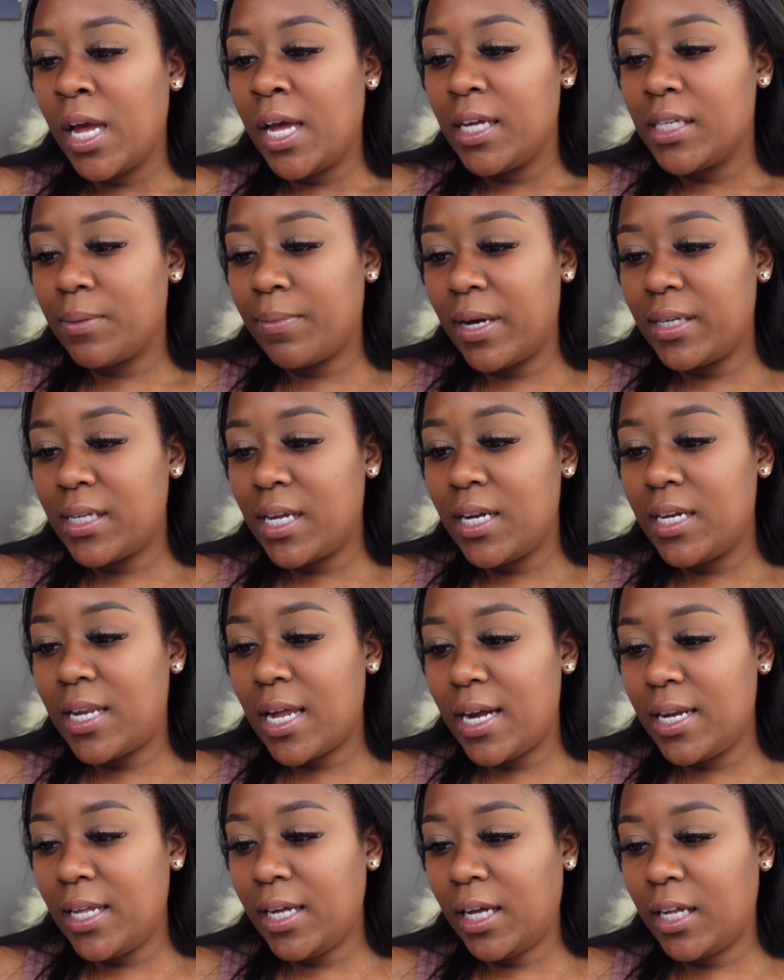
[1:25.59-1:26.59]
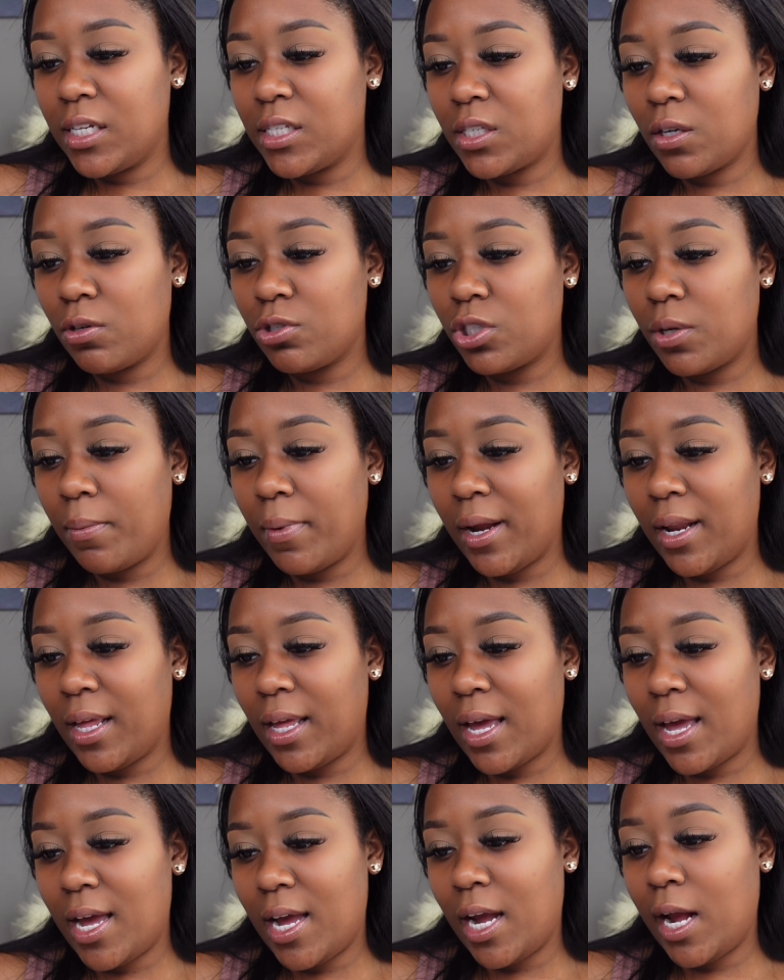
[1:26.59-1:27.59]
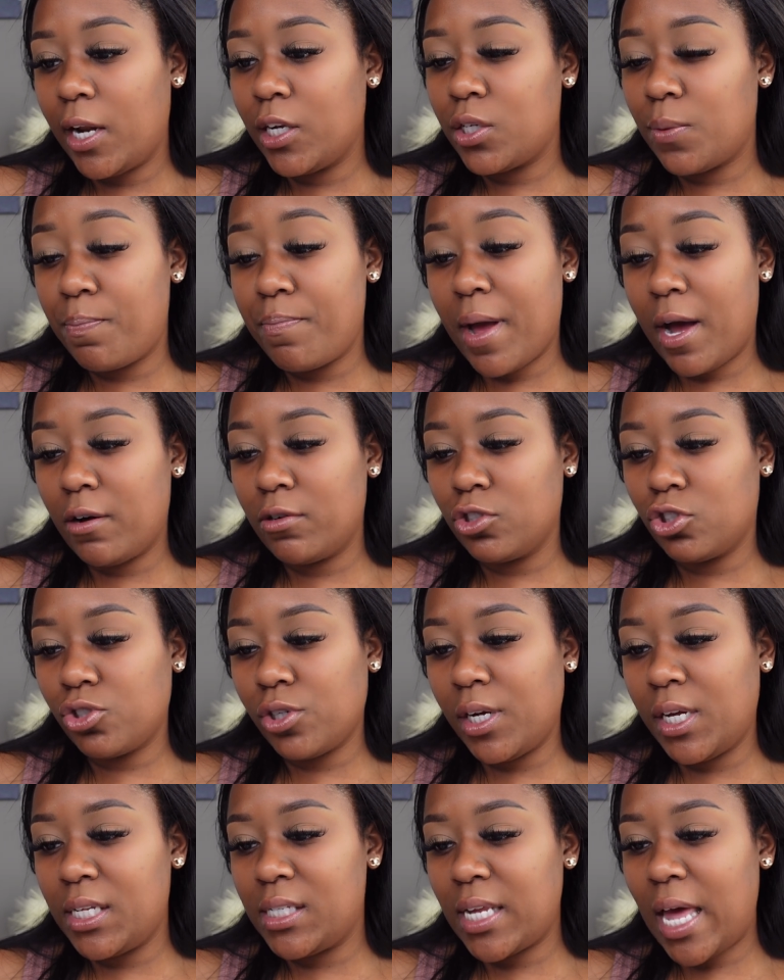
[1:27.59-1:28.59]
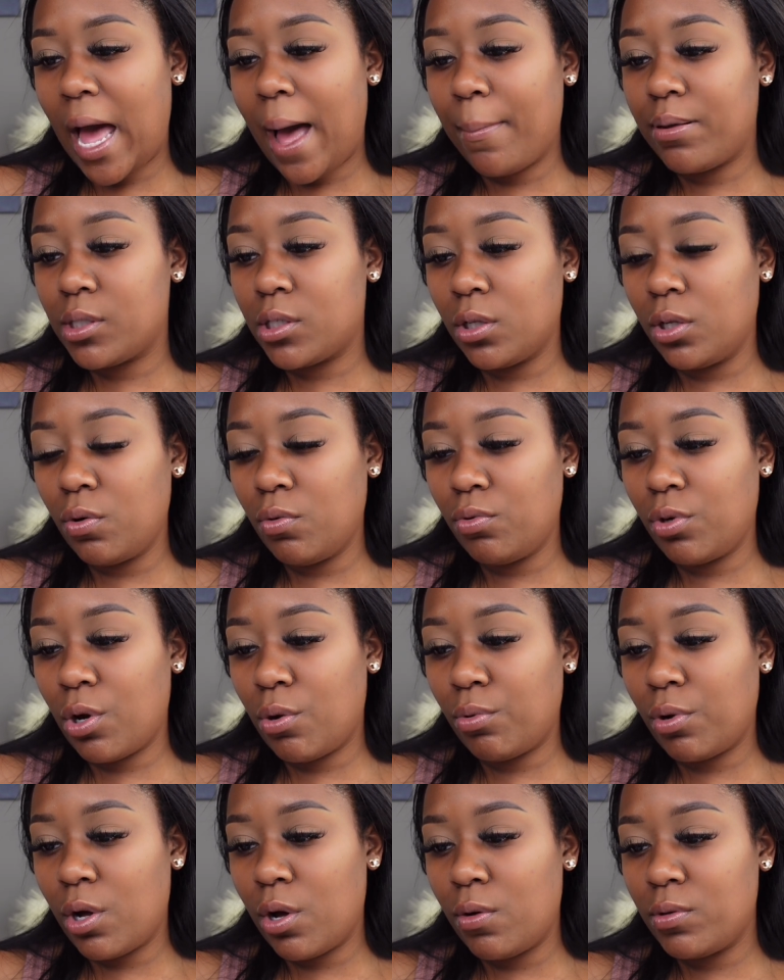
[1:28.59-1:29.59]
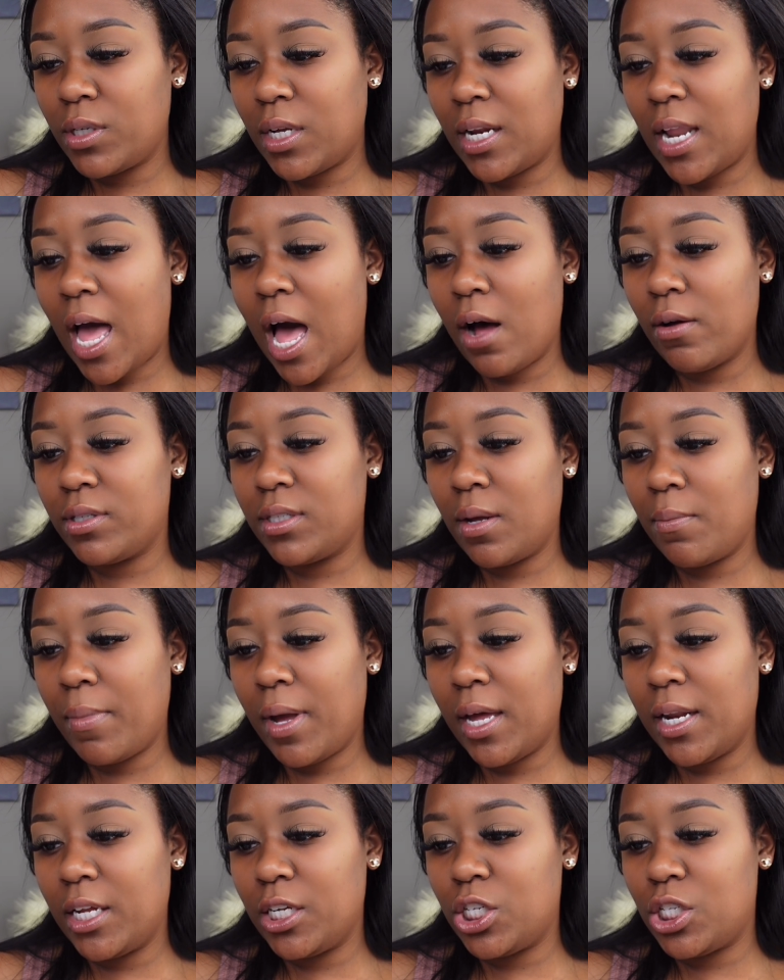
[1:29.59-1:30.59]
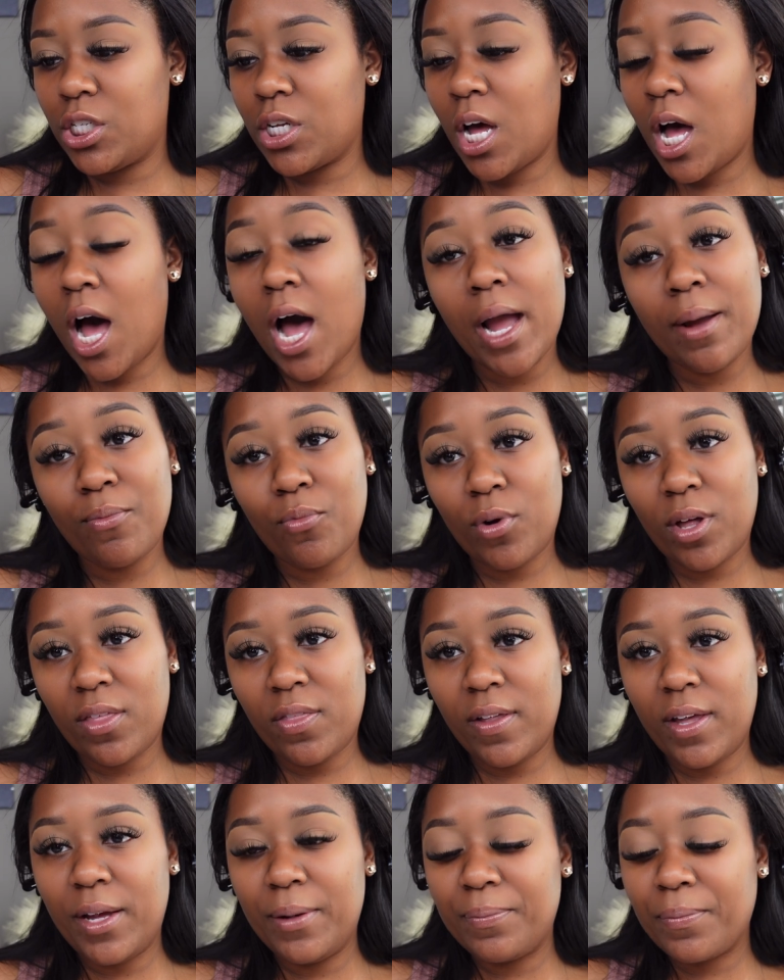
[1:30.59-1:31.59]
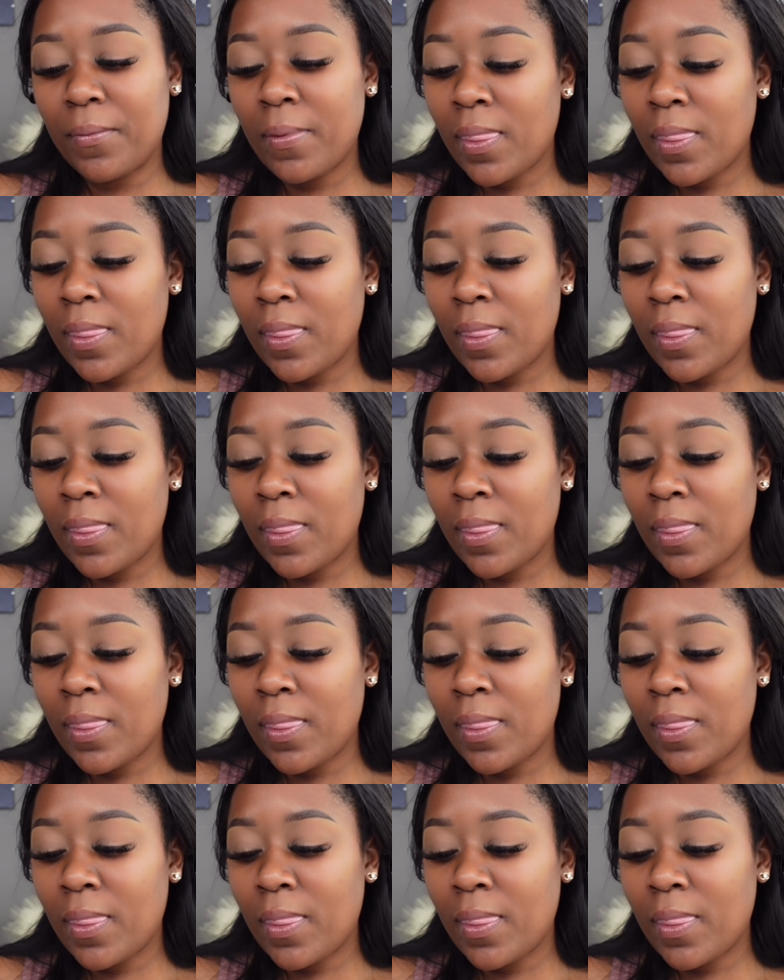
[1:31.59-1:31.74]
Somebody said dating in social media age, boundaries, absolute no-nos, and how to manage time with it.